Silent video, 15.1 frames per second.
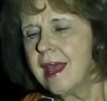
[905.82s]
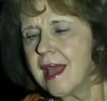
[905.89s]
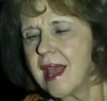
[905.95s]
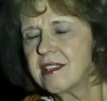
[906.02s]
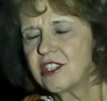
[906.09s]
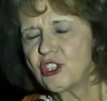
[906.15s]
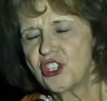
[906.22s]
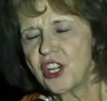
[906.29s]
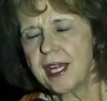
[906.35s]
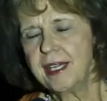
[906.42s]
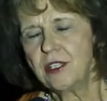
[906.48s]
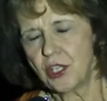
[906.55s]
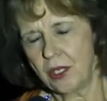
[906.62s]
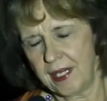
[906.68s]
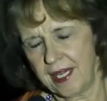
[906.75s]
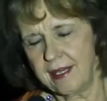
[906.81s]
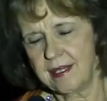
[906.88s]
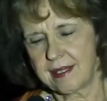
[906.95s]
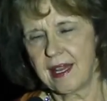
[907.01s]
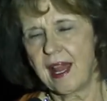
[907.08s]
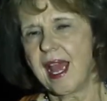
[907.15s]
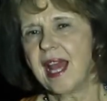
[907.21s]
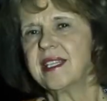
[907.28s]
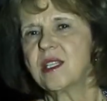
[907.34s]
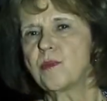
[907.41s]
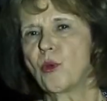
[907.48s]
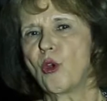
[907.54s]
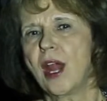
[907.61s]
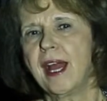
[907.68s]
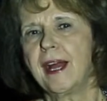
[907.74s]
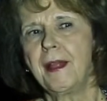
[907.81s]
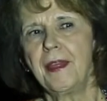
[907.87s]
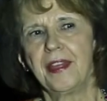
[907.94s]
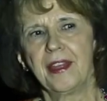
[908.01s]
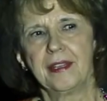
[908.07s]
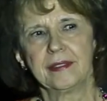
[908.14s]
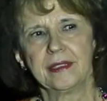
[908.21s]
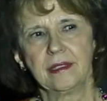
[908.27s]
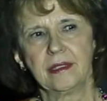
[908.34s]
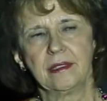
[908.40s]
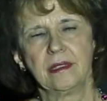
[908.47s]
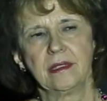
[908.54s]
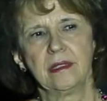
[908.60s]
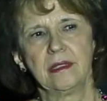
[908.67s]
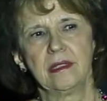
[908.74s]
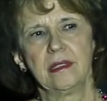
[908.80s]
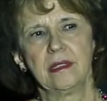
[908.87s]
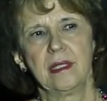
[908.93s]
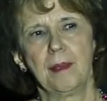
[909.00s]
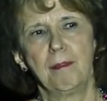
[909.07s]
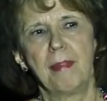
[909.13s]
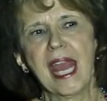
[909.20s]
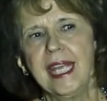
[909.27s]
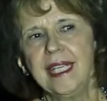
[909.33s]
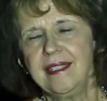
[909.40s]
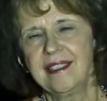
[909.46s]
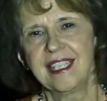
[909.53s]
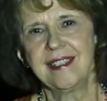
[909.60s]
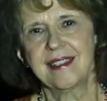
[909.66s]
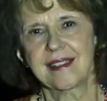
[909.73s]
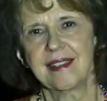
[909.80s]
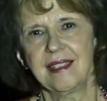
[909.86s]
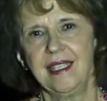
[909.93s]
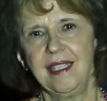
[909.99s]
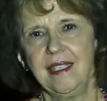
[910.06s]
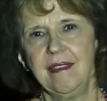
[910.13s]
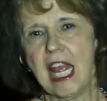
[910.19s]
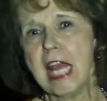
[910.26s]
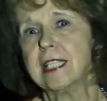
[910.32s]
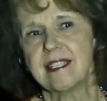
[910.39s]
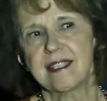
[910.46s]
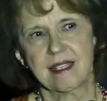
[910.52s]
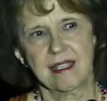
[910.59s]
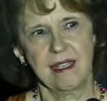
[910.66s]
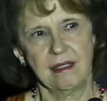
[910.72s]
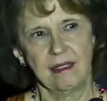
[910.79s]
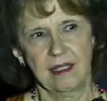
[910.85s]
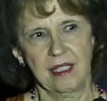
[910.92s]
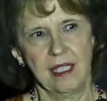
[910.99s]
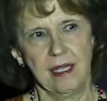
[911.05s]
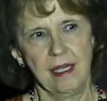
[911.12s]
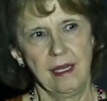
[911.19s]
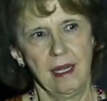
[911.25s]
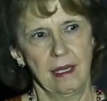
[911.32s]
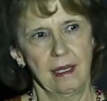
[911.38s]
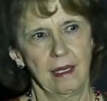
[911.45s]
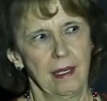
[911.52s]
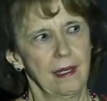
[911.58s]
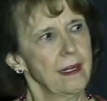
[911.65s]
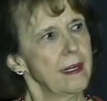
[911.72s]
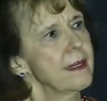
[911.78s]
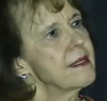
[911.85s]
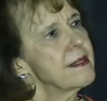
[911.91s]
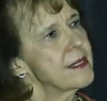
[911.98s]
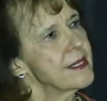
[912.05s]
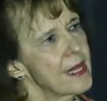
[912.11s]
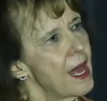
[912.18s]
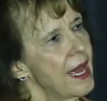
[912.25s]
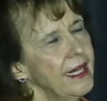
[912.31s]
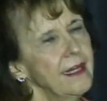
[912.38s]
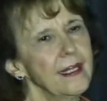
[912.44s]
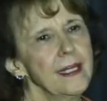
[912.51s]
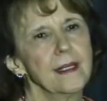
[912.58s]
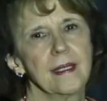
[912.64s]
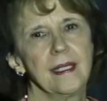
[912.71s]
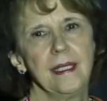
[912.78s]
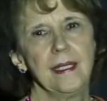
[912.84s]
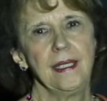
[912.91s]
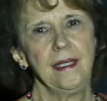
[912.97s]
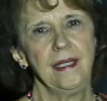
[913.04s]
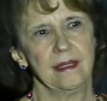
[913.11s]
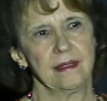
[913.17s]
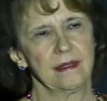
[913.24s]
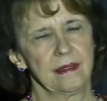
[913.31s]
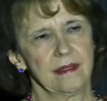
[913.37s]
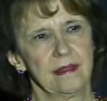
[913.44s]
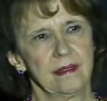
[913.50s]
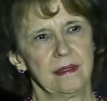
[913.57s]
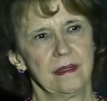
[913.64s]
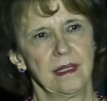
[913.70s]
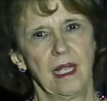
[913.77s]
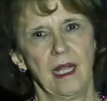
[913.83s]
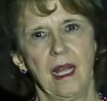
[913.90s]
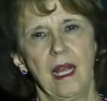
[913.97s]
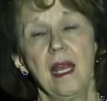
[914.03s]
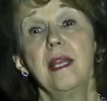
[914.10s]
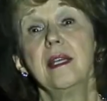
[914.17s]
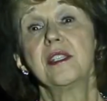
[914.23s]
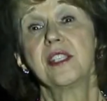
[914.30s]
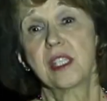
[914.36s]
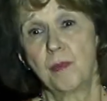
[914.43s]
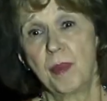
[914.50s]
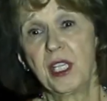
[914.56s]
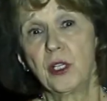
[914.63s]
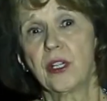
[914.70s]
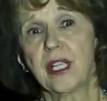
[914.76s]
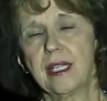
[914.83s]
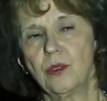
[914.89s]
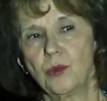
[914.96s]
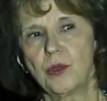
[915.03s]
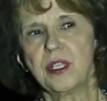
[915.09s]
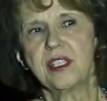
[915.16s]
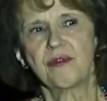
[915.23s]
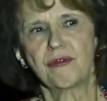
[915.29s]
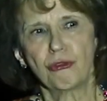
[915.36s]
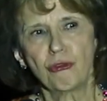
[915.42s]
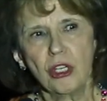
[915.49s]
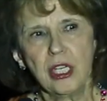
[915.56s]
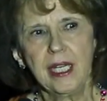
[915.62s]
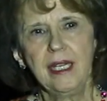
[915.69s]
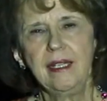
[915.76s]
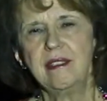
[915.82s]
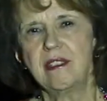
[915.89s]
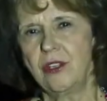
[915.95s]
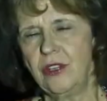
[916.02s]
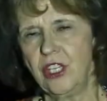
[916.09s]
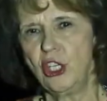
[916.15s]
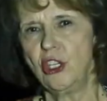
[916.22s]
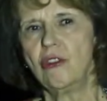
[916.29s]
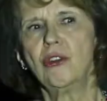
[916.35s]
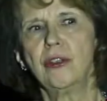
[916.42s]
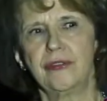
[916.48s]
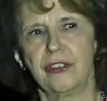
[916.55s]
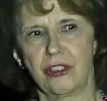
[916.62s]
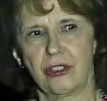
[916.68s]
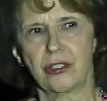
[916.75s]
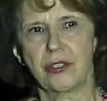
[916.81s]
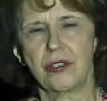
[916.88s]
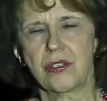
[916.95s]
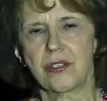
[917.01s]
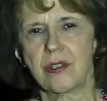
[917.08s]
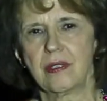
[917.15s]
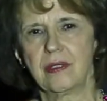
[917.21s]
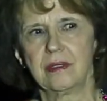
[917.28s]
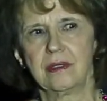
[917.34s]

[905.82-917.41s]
As Jay took his last breath, painlessly, instantly, silently, his spirit was freed to the universe.